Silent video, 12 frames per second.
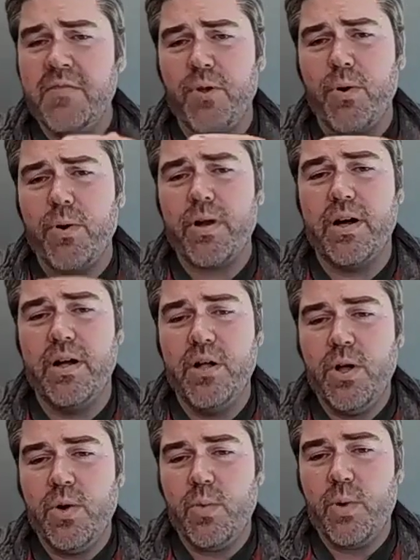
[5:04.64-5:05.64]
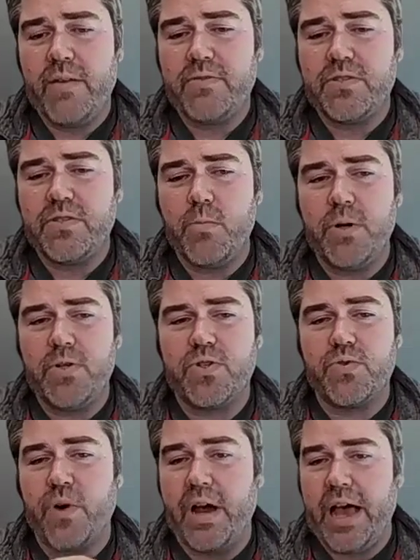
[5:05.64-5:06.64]
in Florida, we have so
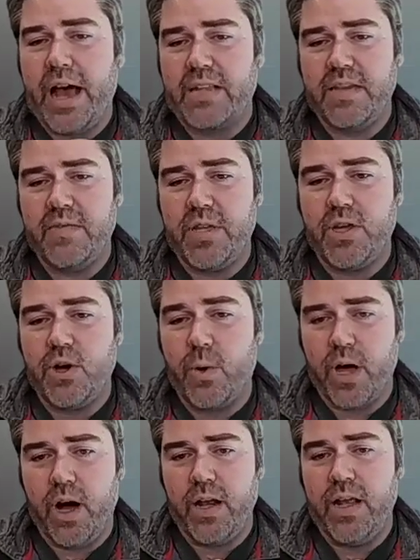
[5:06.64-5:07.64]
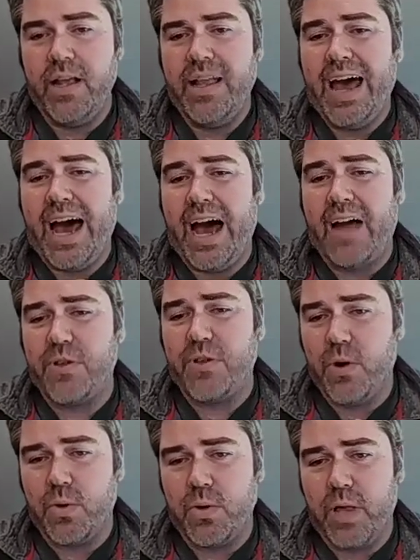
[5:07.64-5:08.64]
much great activity going on at the
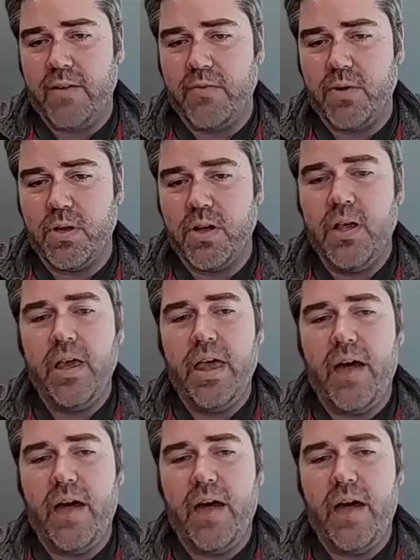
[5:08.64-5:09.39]
local level,